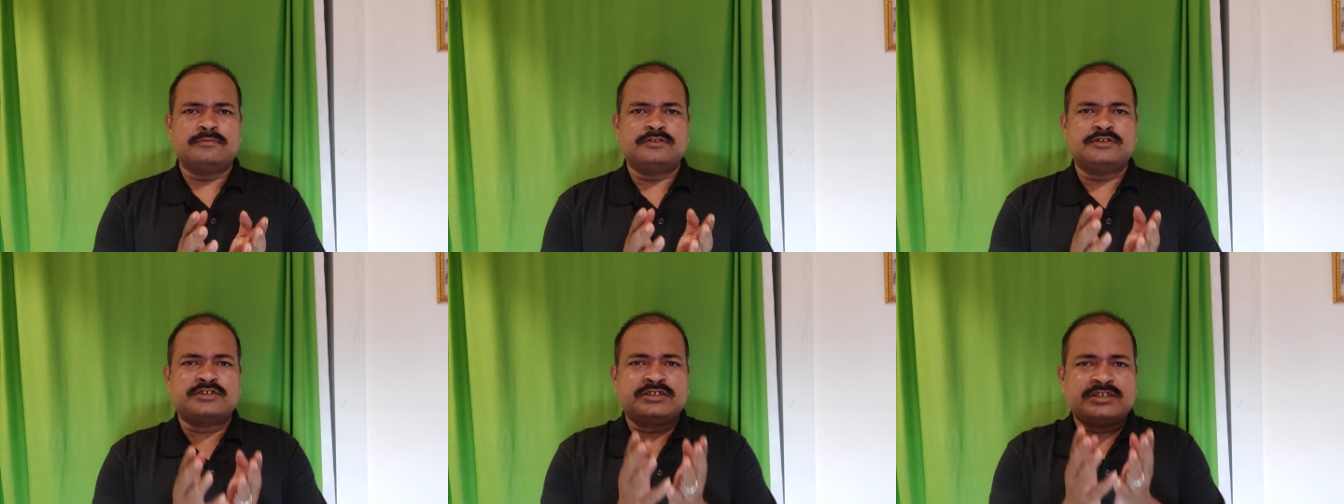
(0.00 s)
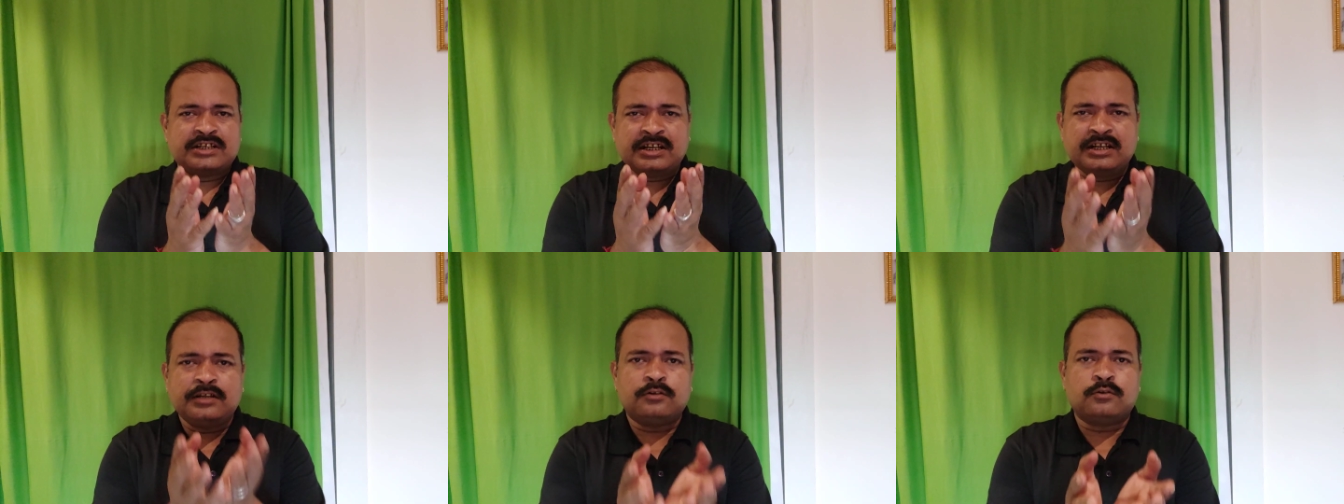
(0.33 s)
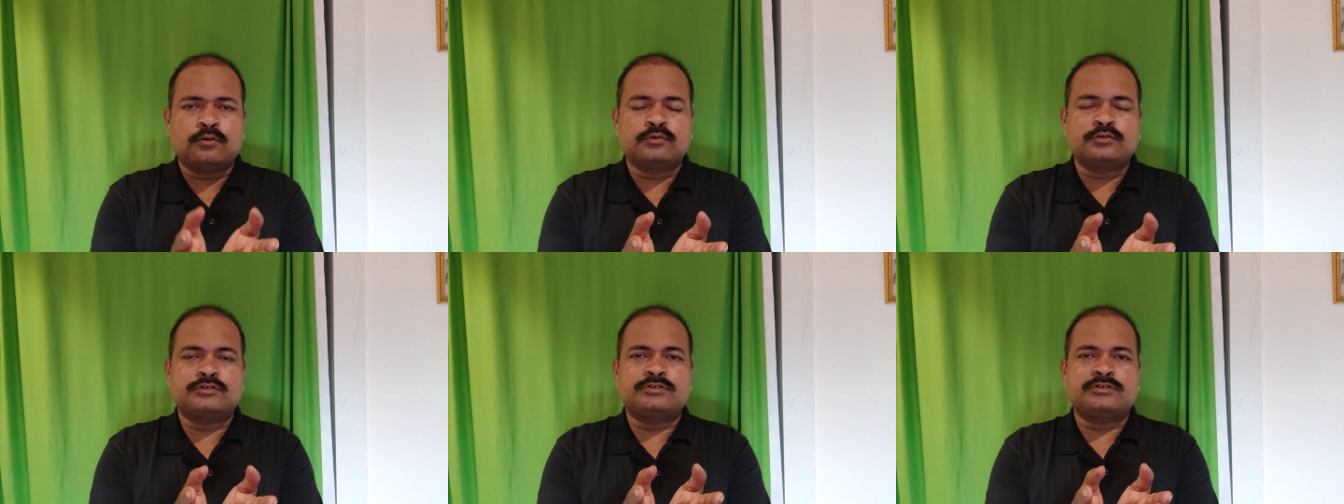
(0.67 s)
see
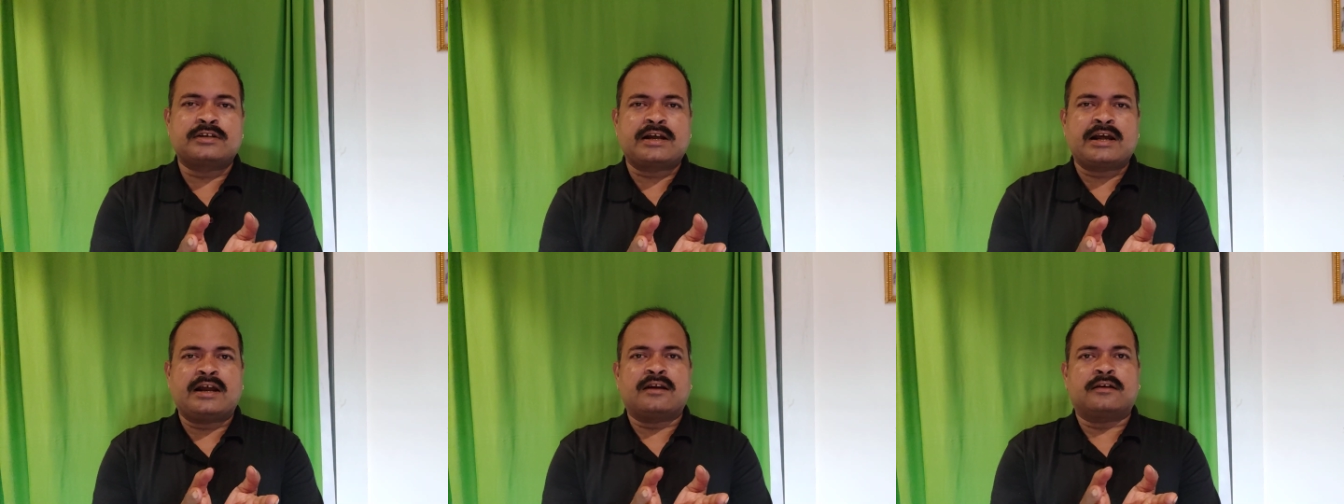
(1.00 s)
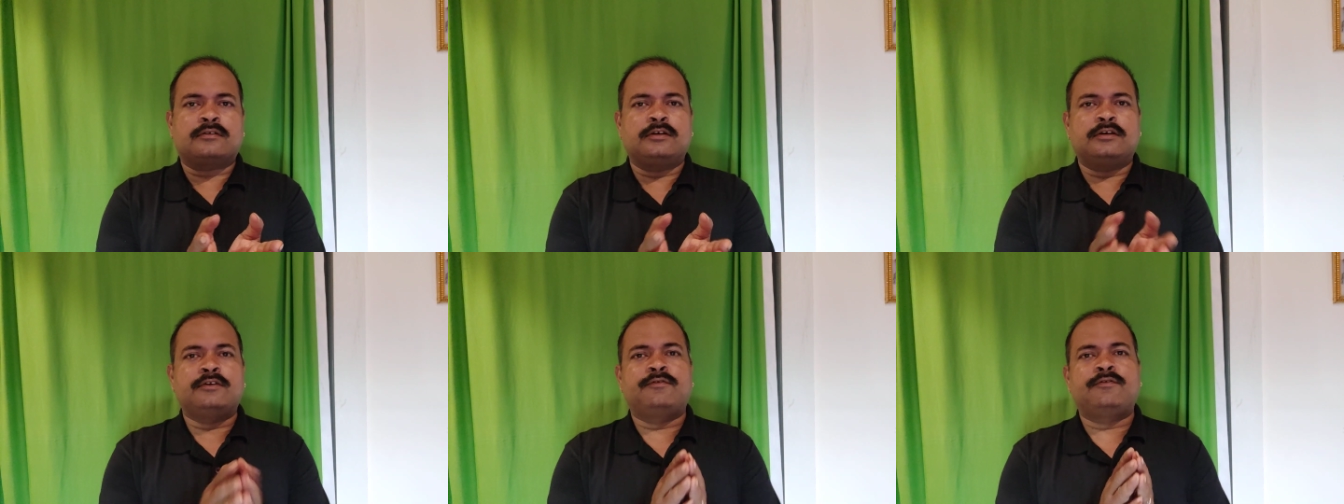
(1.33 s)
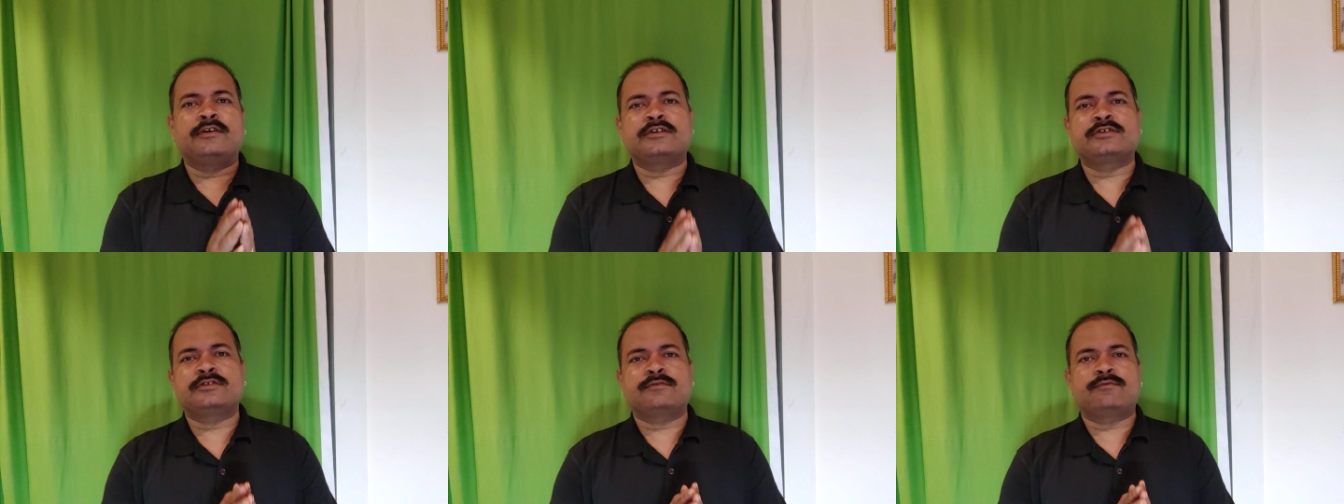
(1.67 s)
those character
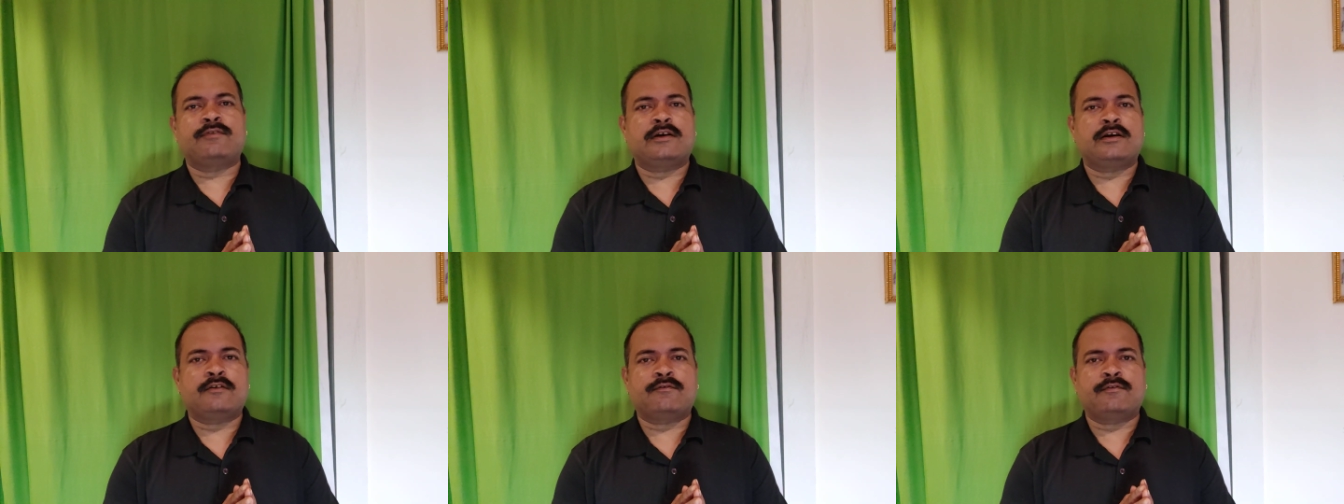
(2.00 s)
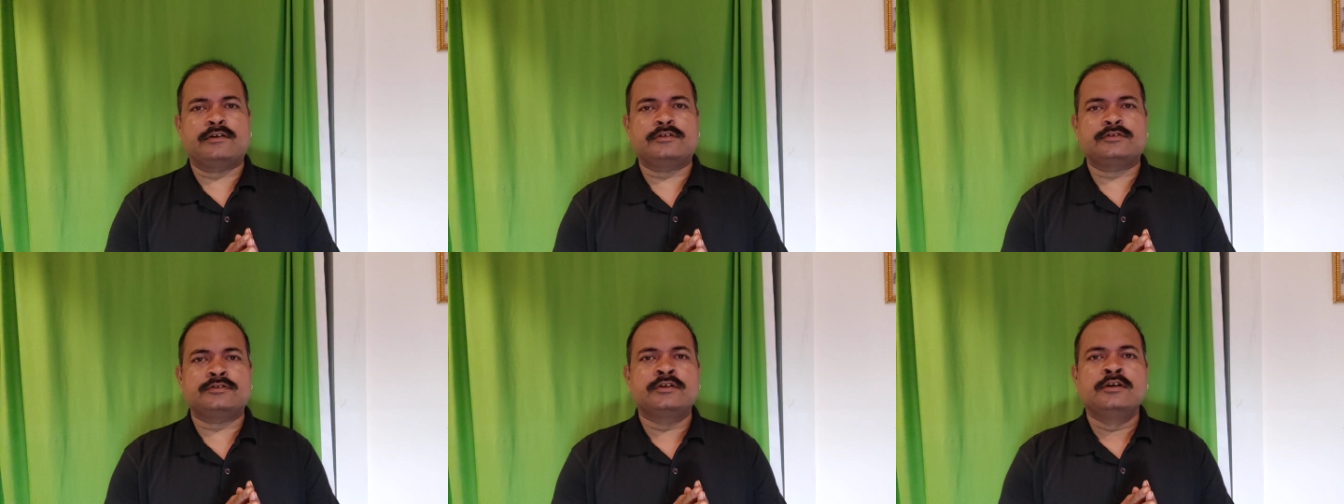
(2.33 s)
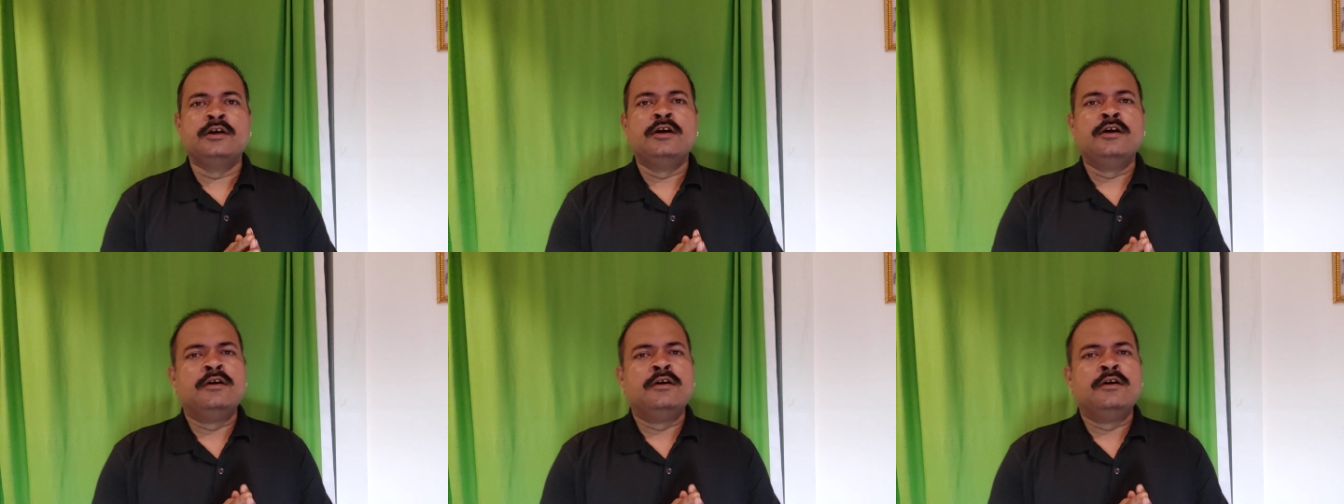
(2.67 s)
defects in front of us,